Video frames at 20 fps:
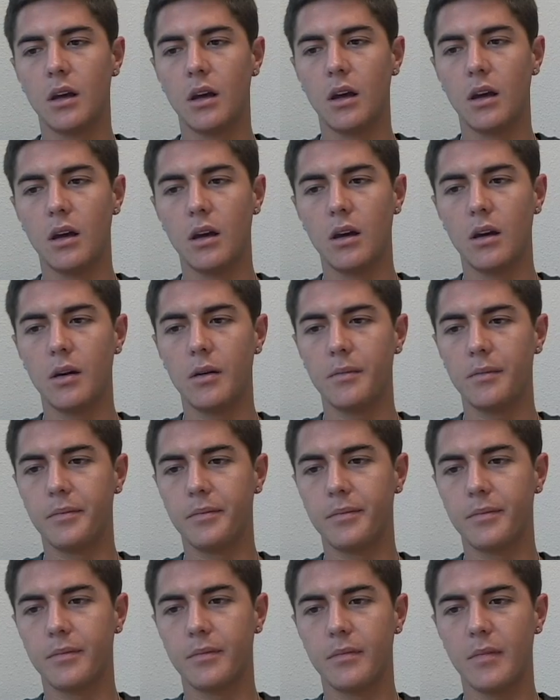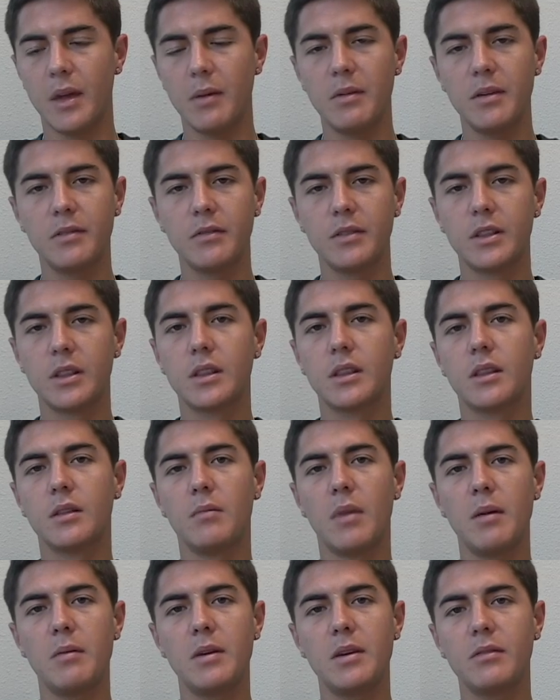and maybe
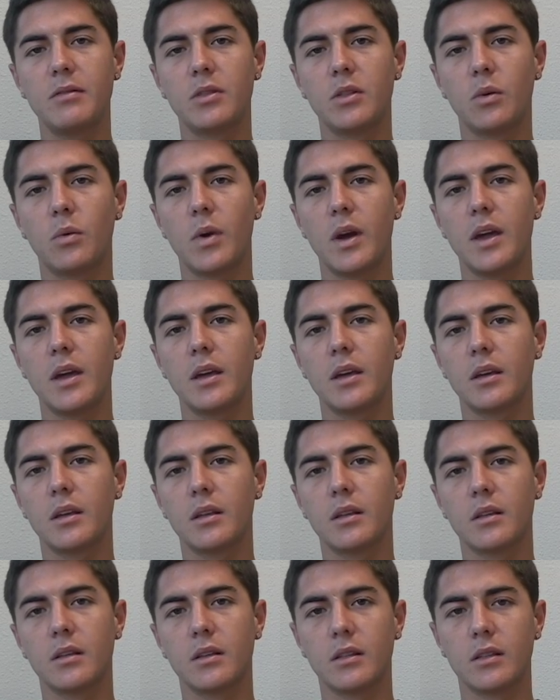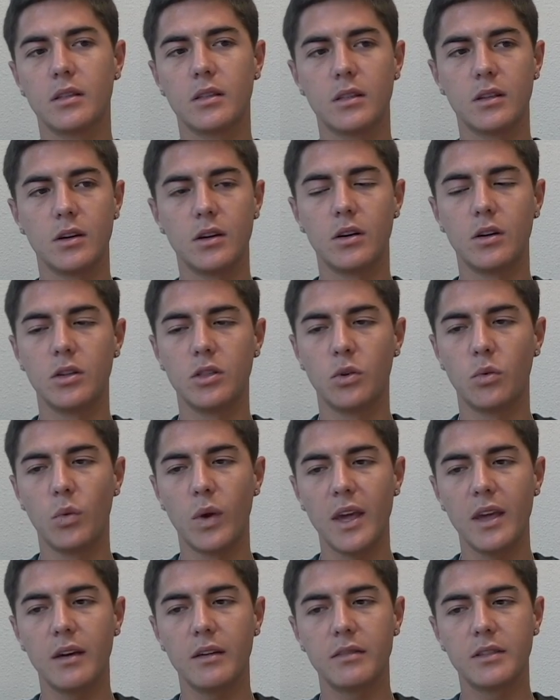even the way the
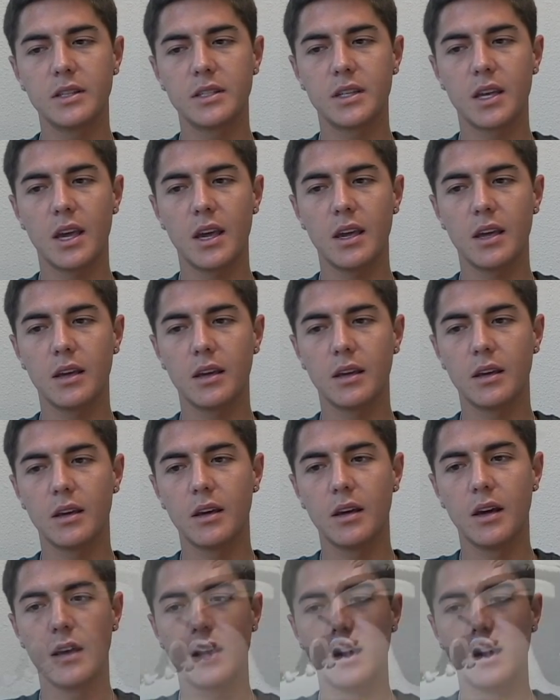weight of the skate, I